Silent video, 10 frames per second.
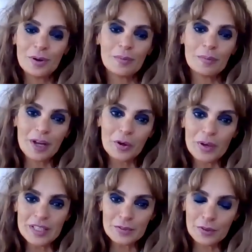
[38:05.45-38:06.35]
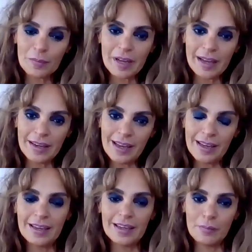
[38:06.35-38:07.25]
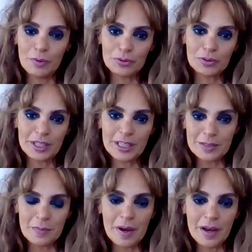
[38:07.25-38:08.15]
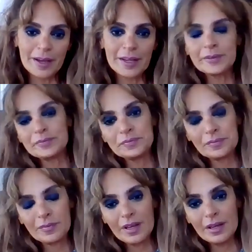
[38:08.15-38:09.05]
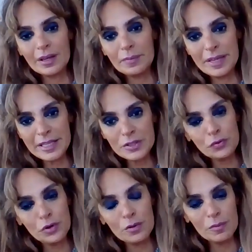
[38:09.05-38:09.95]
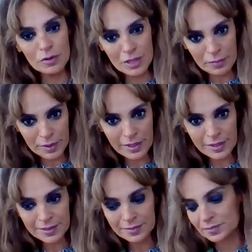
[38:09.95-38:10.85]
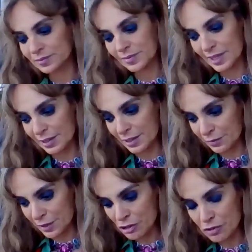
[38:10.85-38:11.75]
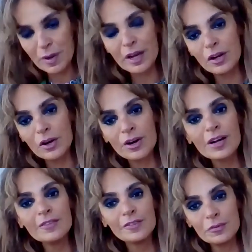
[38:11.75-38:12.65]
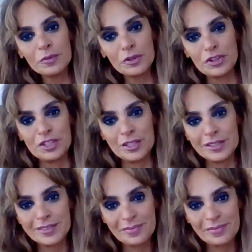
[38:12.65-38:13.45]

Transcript: by Kwesi from Ghana, Portuguese by Blaise from Mozambique, French by Laura from Mauritius.